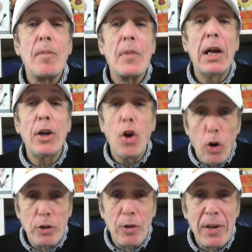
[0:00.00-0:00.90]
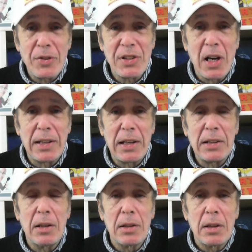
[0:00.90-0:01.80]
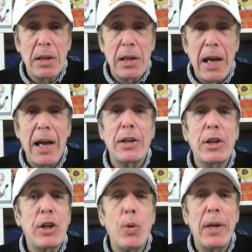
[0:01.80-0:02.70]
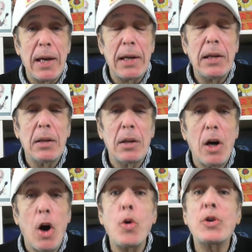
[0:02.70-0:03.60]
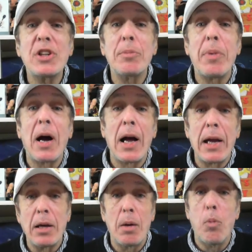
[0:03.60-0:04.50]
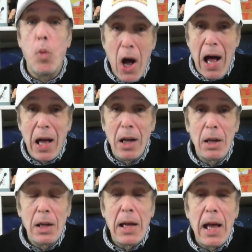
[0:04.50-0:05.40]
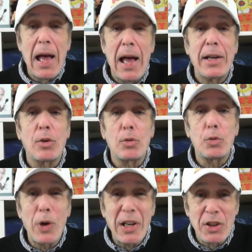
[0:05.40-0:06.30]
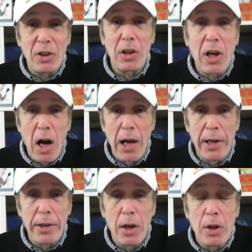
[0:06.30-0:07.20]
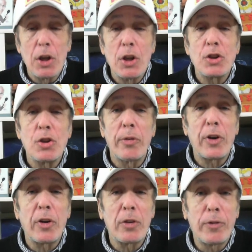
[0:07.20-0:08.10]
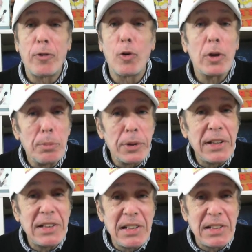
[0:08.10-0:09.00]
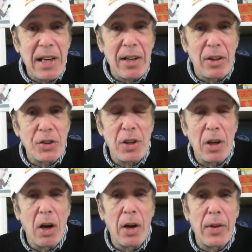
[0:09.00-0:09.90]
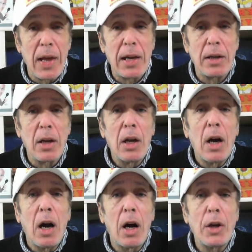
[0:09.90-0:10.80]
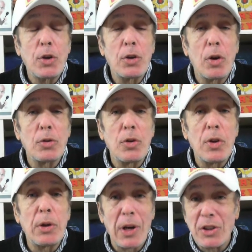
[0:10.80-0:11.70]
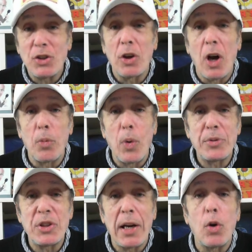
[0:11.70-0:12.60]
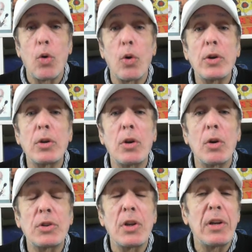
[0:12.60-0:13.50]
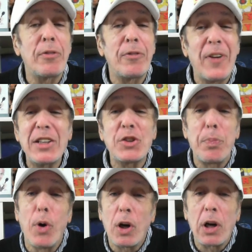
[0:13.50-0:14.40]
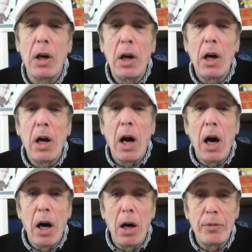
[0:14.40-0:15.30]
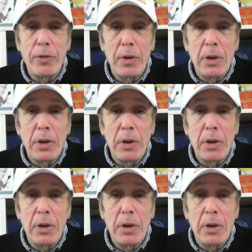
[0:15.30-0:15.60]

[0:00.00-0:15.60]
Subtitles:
an autograph signing and a Q&A hosted by moi at WrestleCon. So for complete details on that, you can go to the WrestleCon website, or you can go to the Facebook of